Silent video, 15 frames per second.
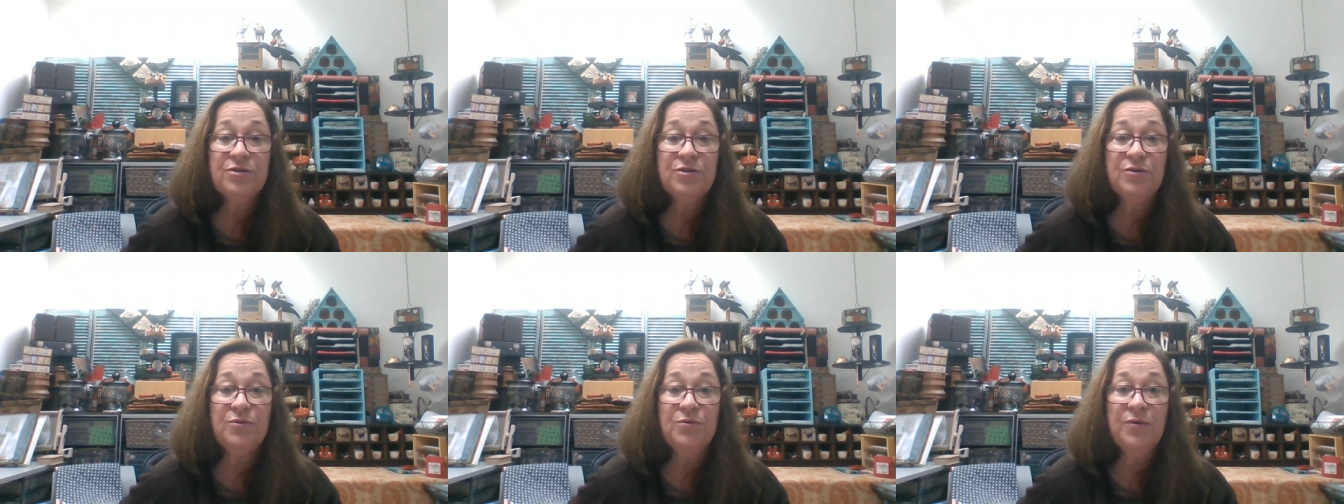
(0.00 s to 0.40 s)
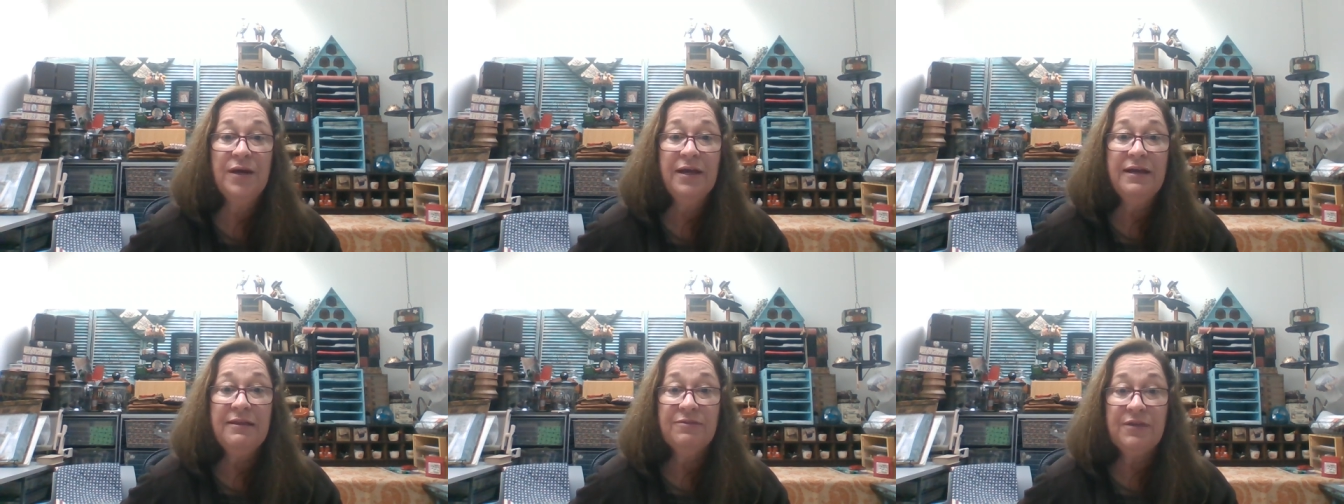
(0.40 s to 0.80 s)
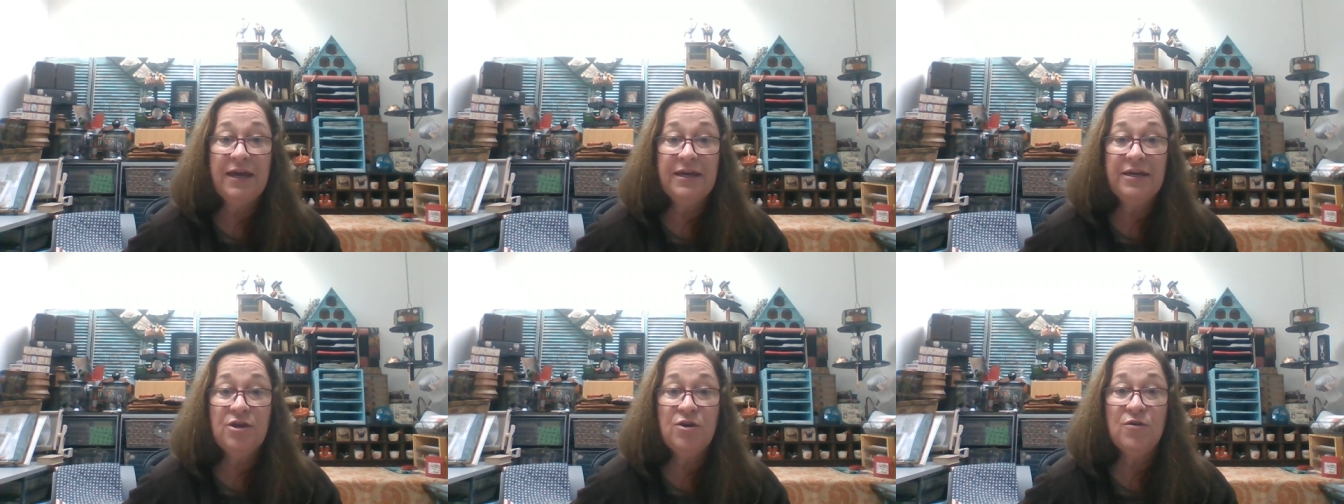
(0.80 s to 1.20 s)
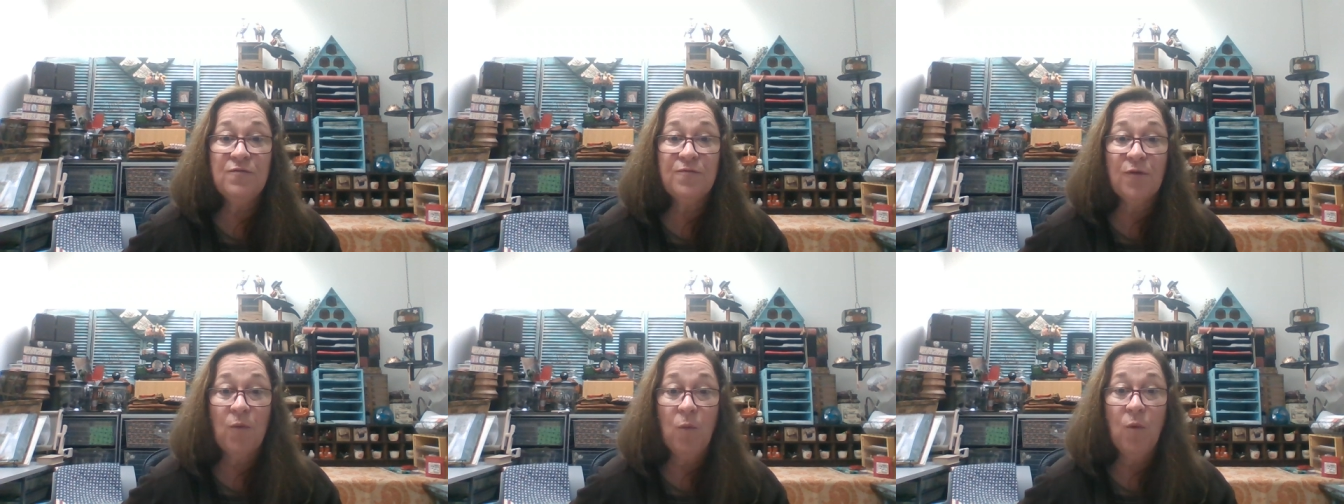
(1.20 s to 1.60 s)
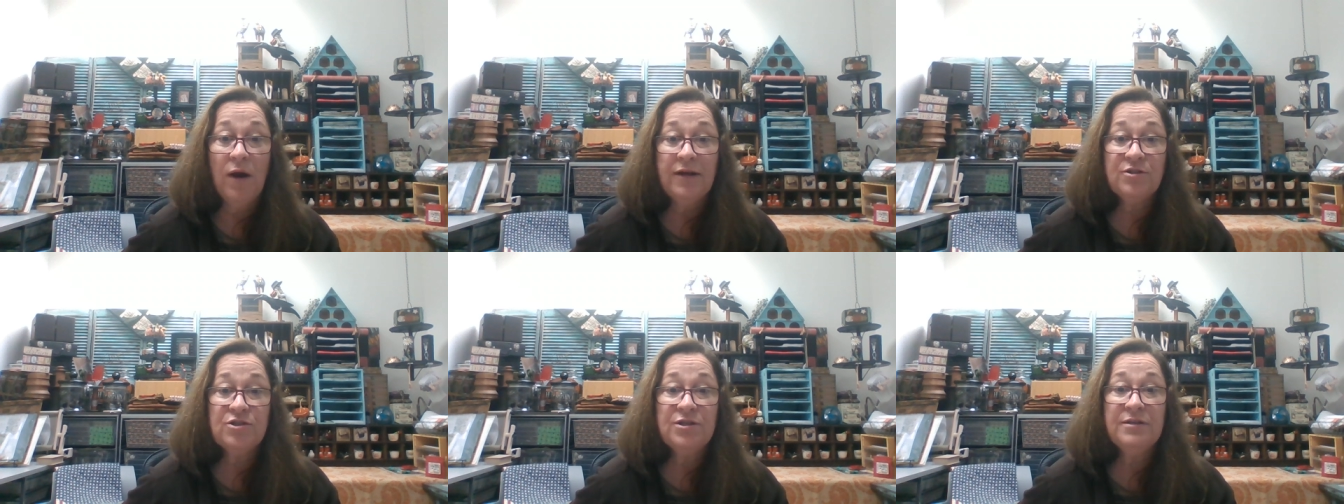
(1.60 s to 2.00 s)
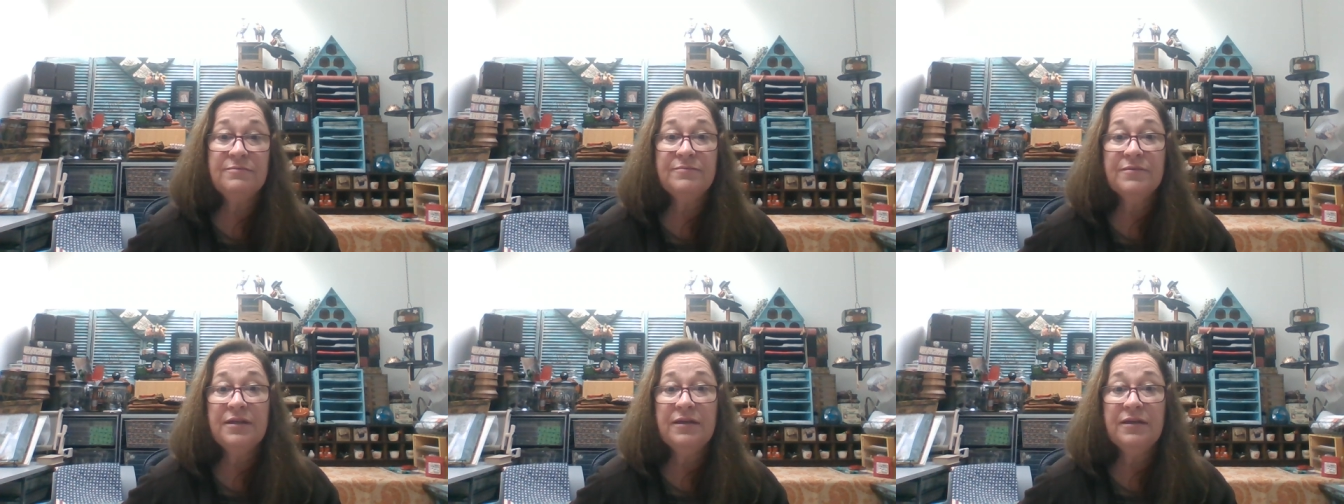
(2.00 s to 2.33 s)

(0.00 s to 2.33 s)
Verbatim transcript: to thank you for watching.